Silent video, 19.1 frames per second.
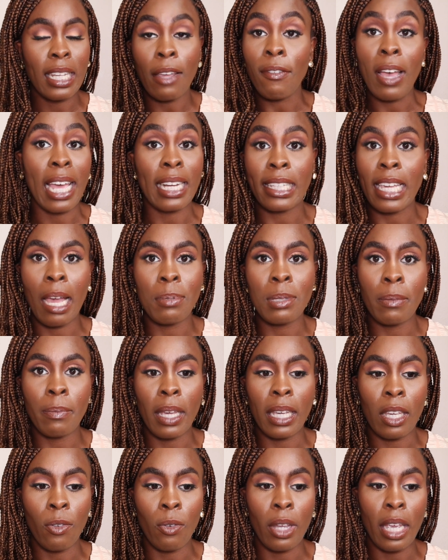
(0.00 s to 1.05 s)
had gaps in my
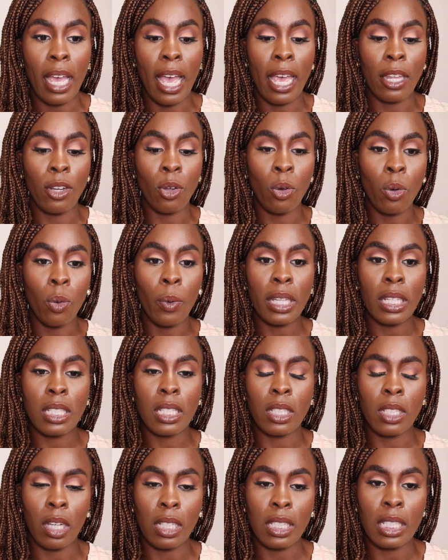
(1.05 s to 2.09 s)
career. I had always
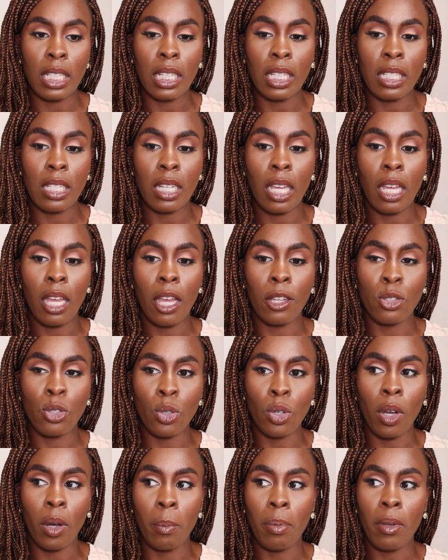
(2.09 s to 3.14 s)
started a
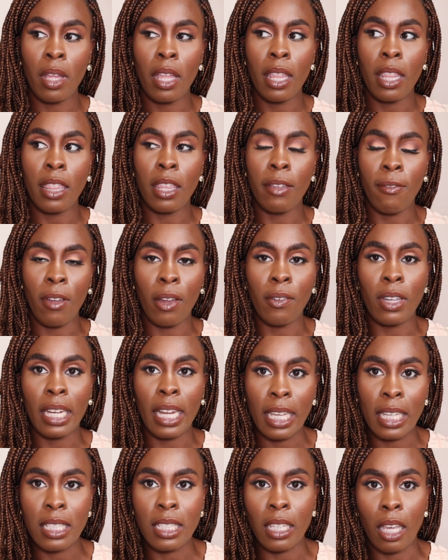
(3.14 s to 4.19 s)
job the very
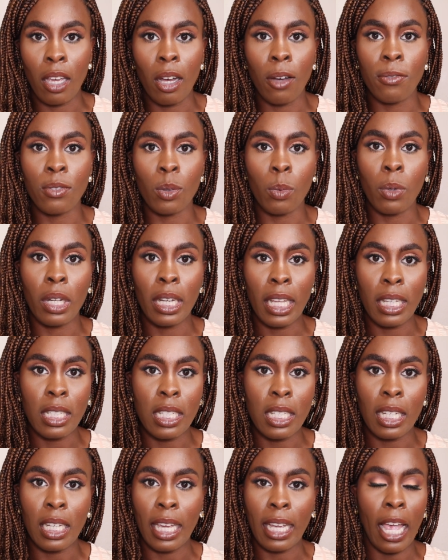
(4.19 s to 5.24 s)
next day after one
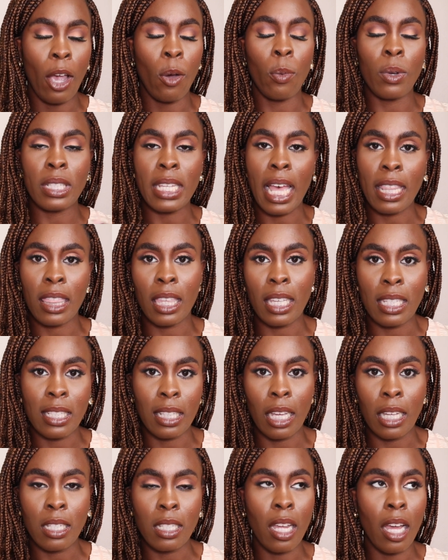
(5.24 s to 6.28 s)
ended. Like, I always had things
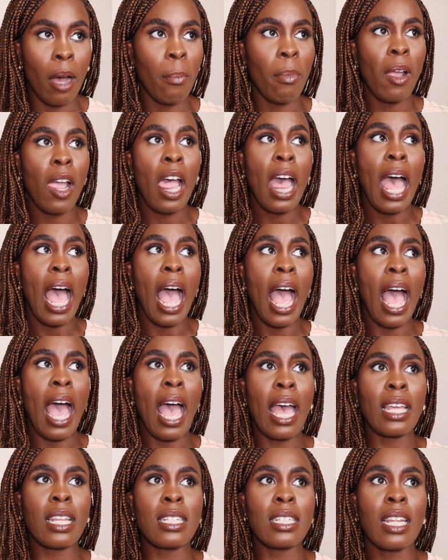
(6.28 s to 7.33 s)
lined up,
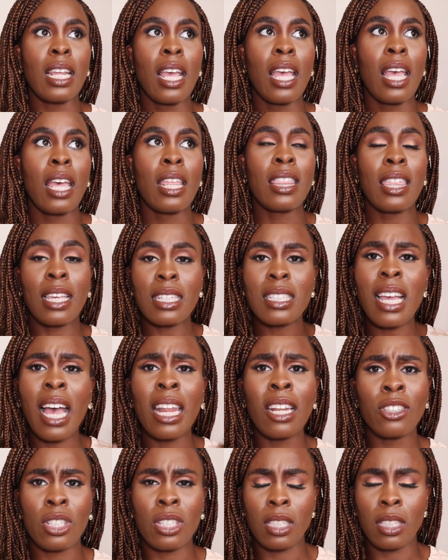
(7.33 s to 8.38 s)
and things kind
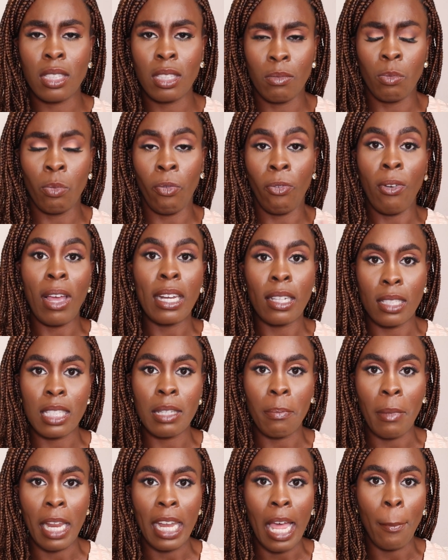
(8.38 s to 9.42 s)
of just fell into
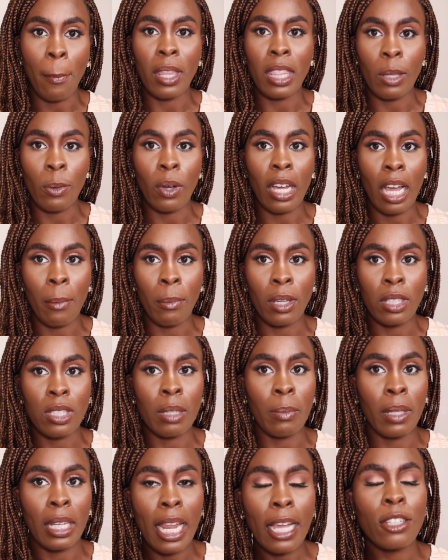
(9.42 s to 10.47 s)
my lap, and they were coming to
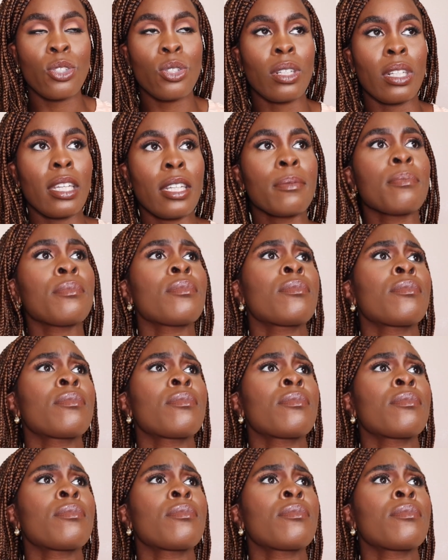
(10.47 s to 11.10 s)
me naturally,